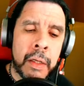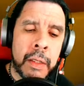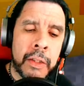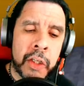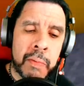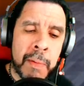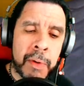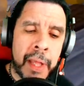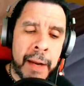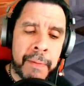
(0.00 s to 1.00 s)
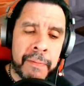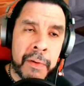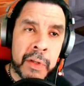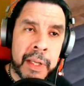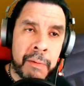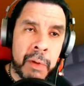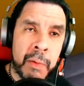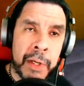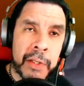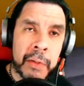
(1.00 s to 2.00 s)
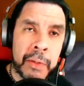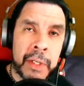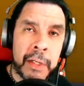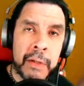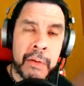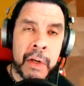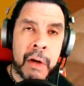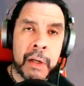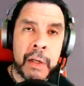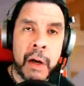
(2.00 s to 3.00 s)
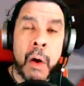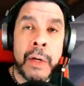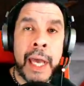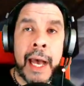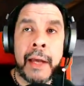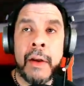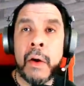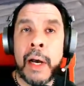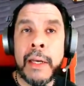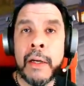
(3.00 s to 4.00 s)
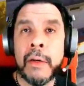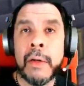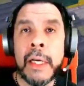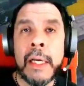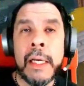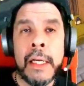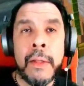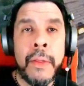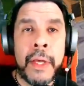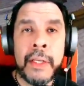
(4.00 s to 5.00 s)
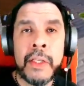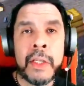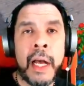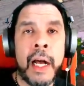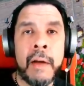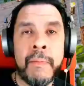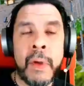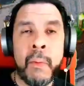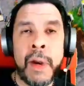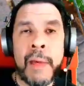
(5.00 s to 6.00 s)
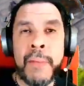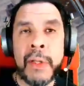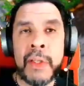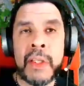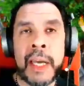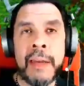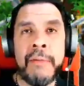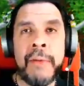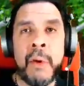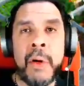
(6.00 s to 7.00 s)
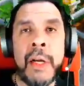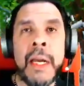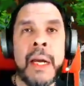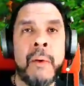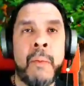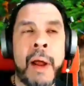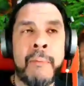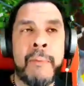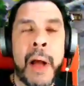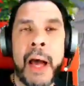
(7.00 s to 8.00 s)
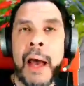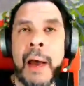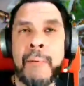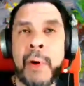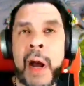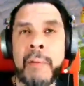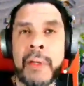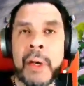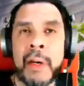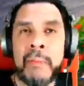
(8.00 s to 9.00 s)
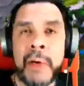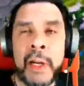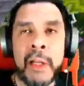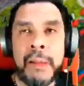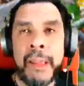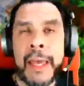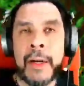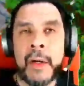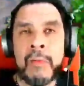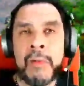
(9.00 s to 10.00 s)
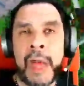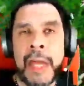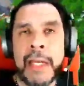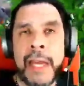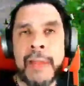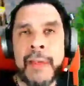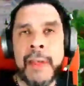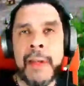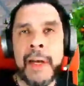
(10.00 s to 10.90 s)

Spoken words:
Just remember to light up the first level really well so it's not too dark. Oh, yeah. No, I know. This, when I build the second floor, I'm probably going to put a layer of light and then